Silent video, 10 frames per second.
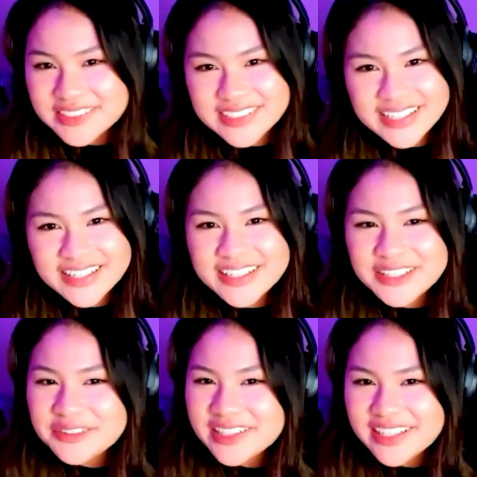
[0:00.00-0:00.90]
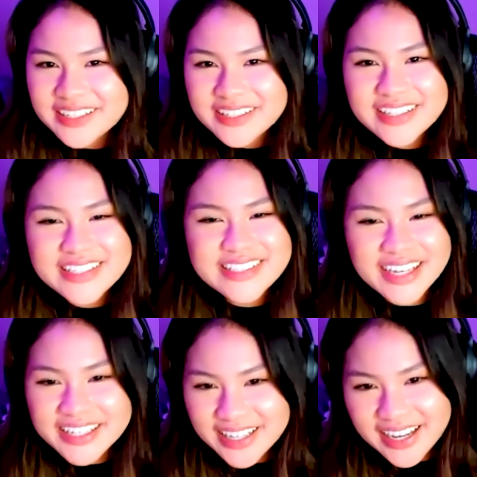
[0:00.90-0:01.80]
literally you were literally the
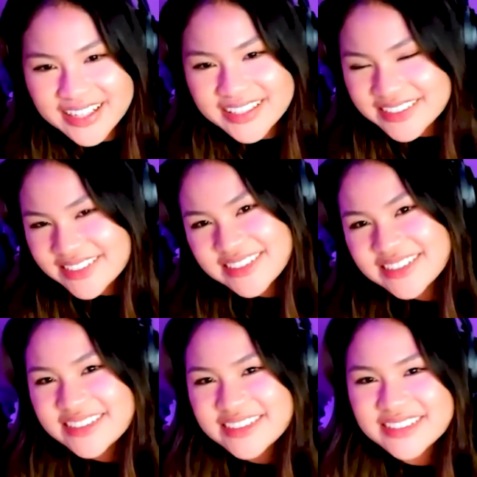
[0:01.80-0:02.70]
second guest. So